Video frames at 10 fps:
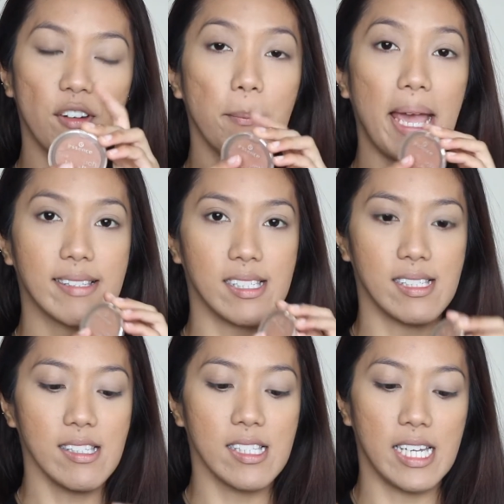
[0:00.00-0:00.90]
from
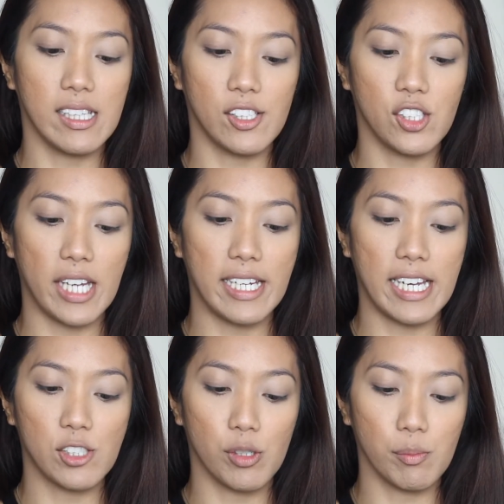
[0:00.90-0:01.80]
Essence in the shade
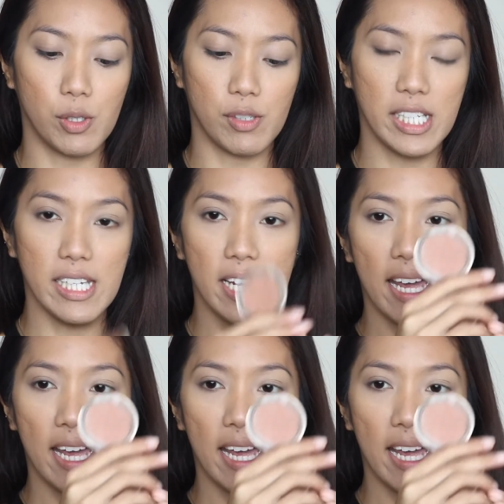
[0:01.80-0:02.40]
Natural BB,